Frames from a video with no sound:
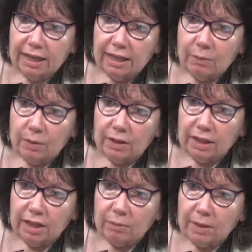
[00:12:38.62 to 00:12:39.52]
what the
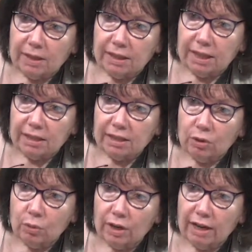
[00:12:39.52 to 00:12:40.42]
other man says,
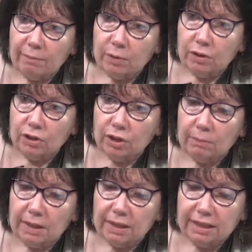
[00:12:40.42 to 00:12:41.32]
Lord, have mercy on me,
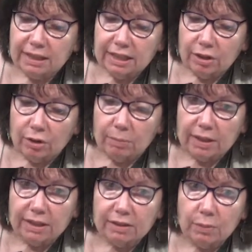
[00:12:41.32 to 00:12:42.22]
a sinner,
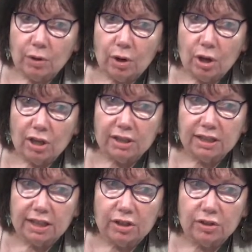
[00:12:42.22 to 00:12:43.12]
because we're all
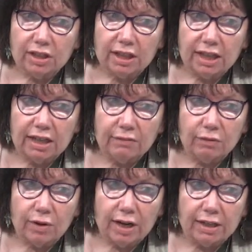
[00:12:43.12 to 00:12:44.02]
sinners in need of
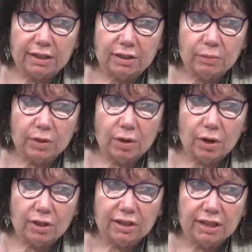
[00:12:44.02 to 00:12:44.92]
grace. We all
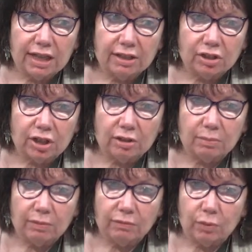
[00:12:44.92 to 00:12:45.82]
stand judged
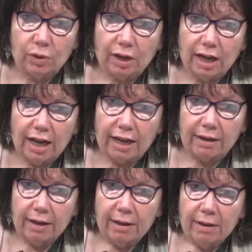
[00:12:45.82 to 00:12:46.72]
before God.
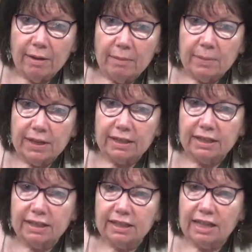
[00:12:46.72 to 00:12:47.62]
Because
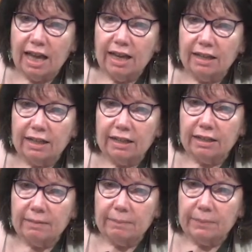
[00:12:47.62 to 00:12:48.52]
it's not,
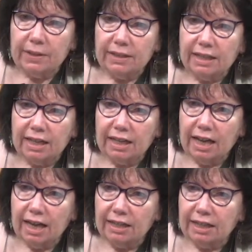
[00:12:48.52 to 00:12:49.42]
it's not a
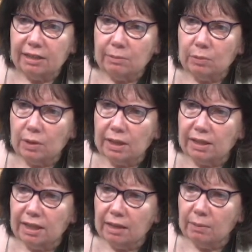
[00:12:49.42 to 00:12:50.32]
contest between us
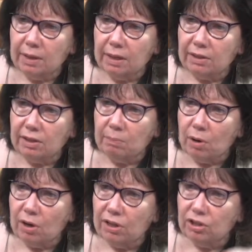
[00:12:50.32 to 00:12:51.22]
and anyone else. The
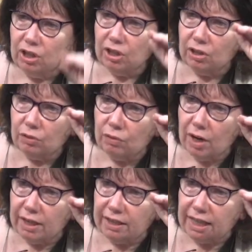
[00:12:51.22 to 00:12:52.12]
bar is Jesus
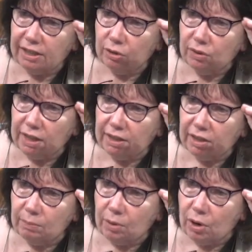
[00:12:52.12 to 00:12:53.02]
Christ. That's who sets the
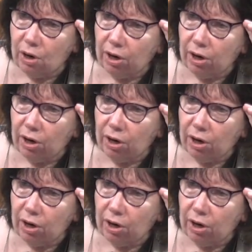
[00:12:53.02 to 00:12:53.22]
bar.